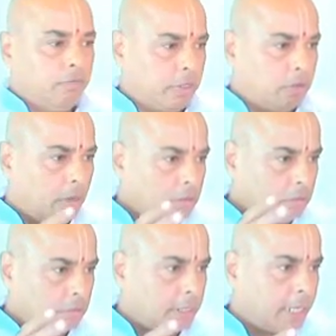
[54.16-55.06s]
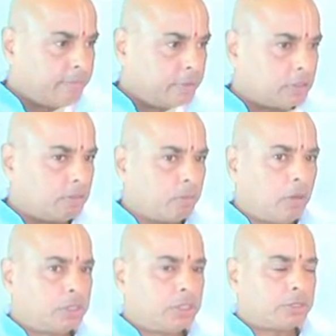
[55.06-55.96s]
We got to tap the
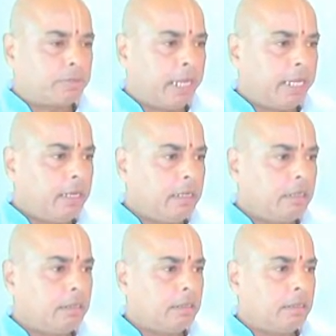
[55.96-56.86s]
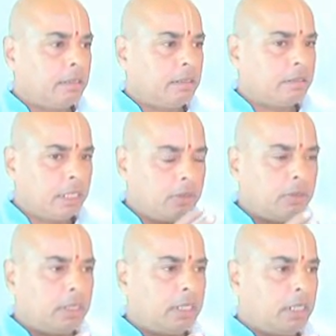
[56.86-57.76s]
subconscious brain, then
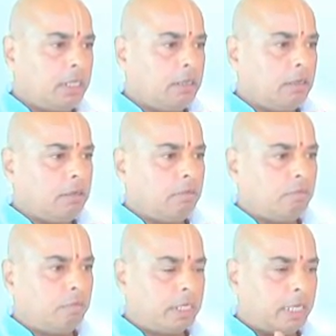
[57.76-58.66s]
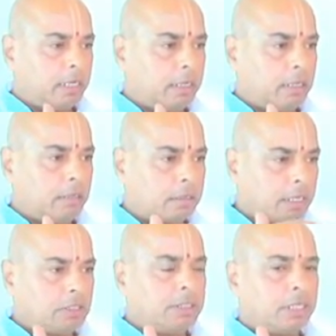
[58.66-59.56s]
only we can
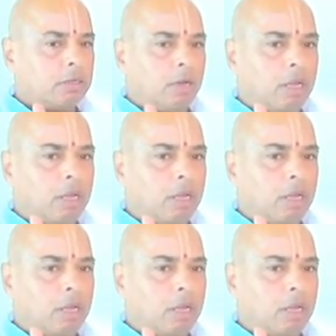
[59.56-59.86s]
touch that